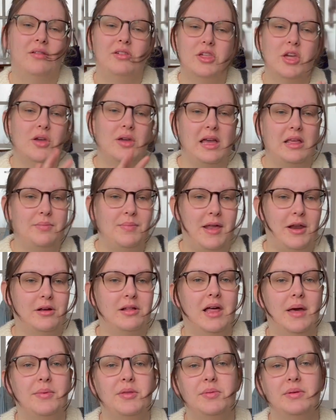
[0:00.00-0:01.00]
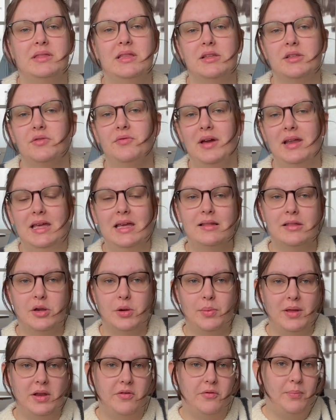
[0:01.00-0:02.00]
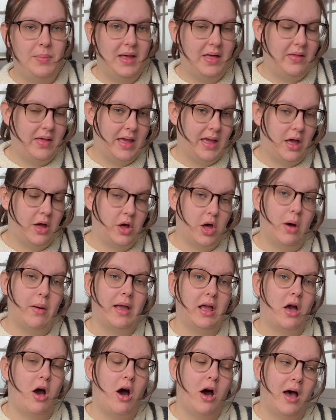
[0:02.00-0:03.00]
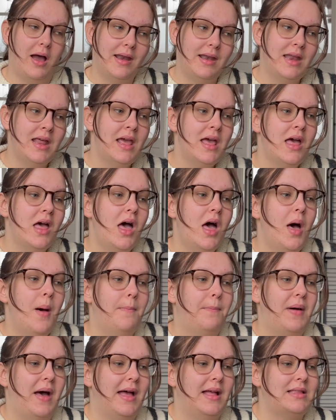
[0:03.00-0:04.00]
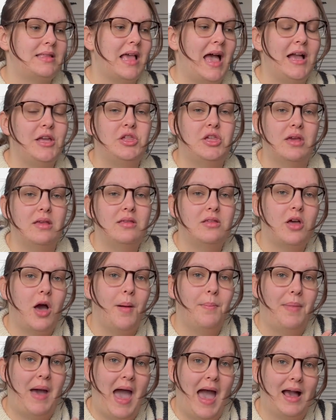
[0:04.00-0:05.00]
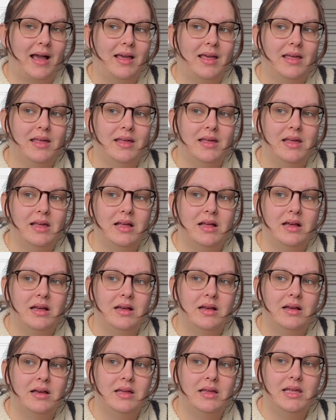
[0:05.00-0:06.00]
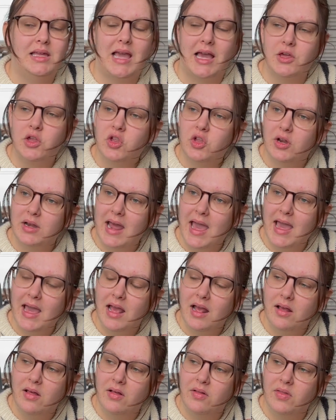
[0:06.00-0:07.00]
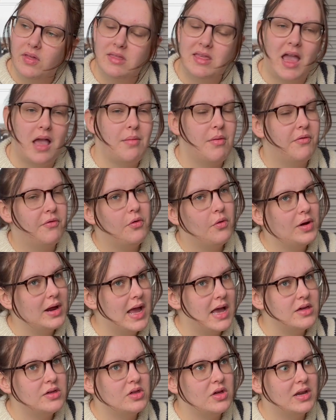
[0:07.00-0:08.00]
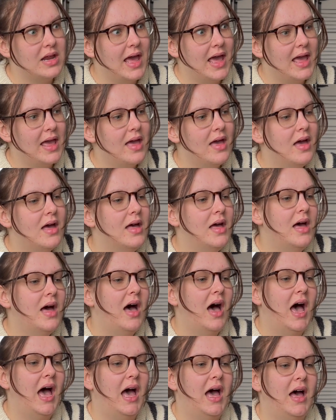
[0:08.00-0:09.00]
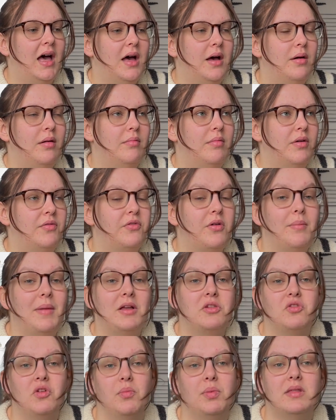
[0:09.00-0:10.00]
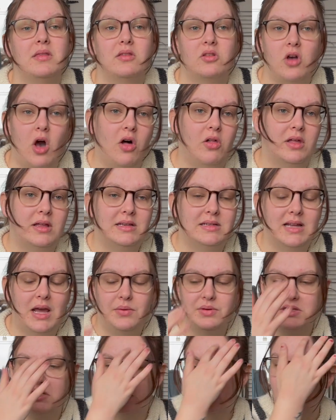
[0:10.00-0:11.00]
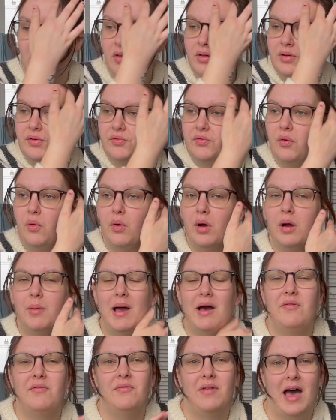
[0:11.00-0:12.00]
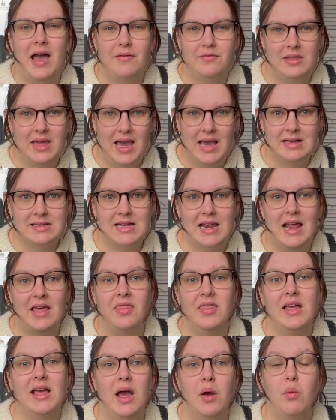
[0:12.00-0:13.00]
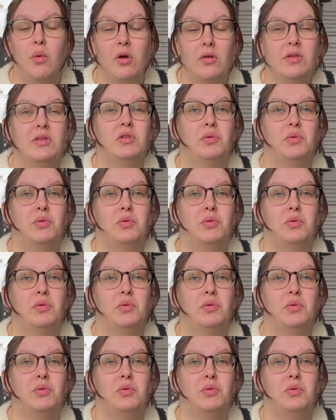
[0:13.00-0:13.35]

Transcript: show you guys better clips, but there's already a little bit of pilling going on. But I just got back yesterday, the day before yesterday, from my trip in Scotland. I was in Scotland for about 5 days, and I think I wore this